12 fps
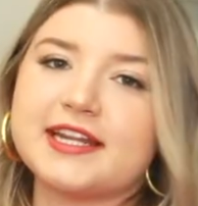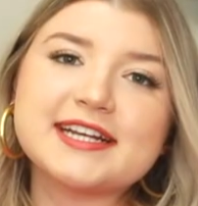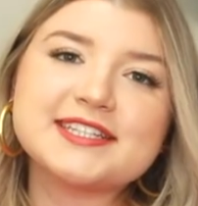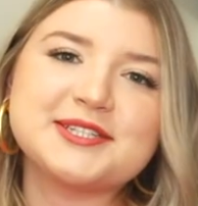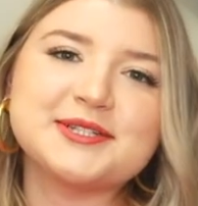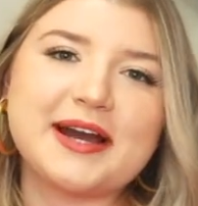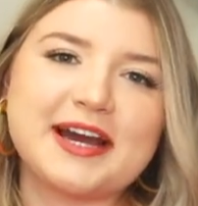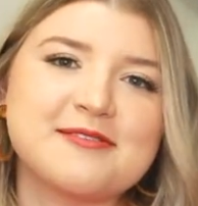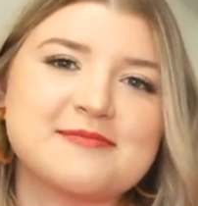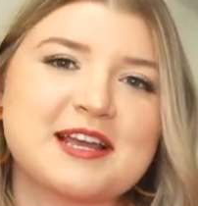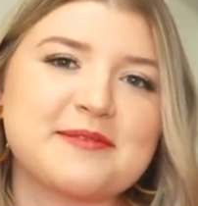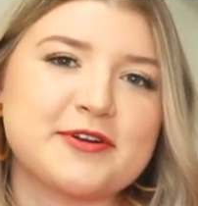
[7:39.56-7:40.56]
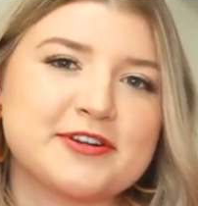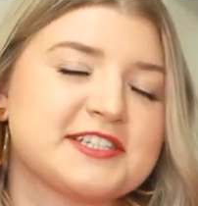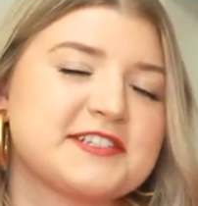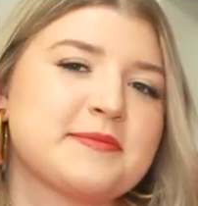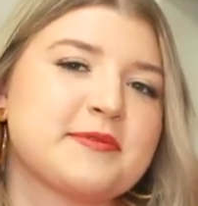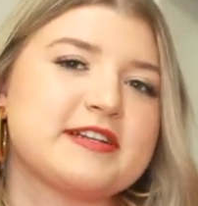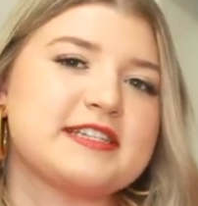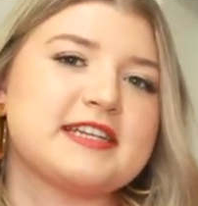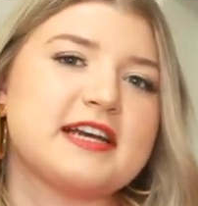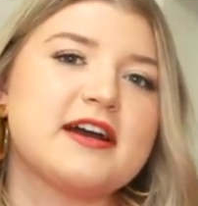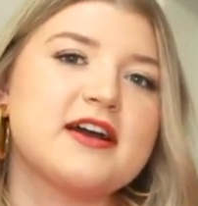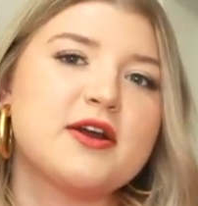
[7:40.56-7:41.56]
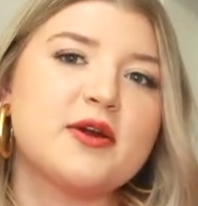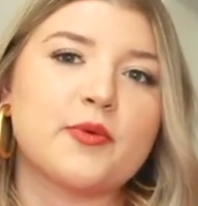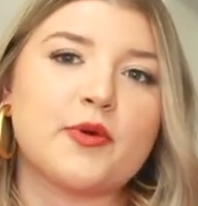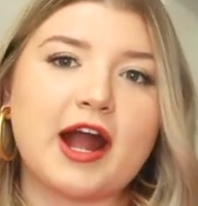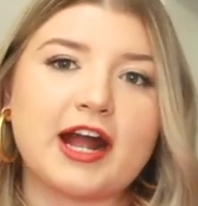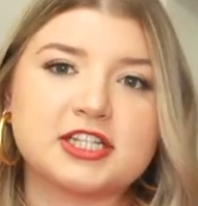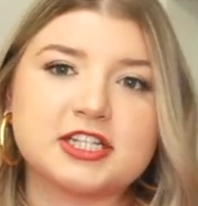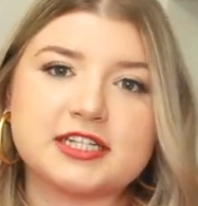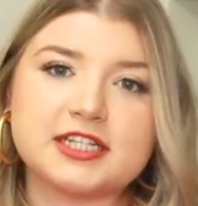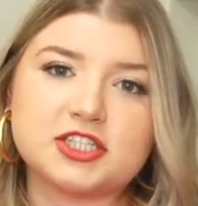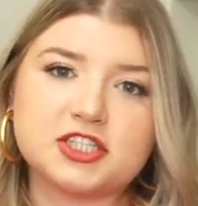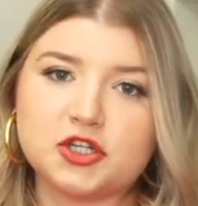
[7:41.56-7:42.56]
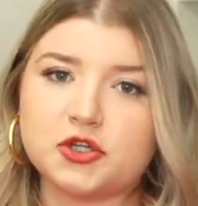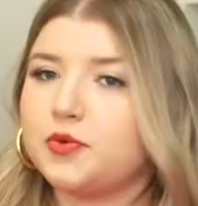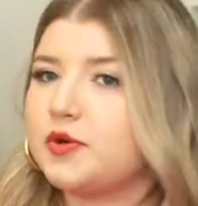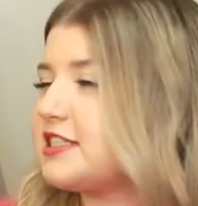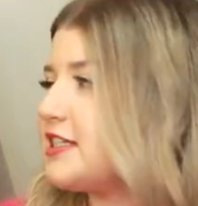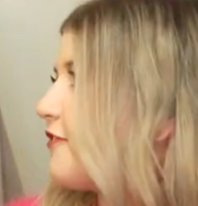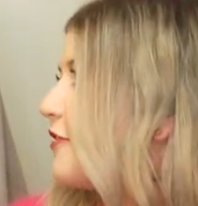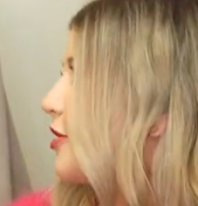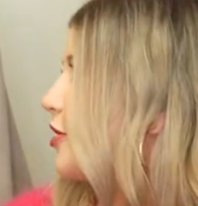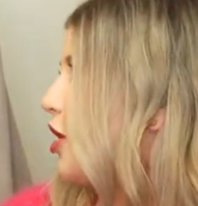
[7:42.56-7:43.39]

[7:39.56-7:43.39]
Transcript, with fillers: Next two items I purchased from Aritzia were actually two different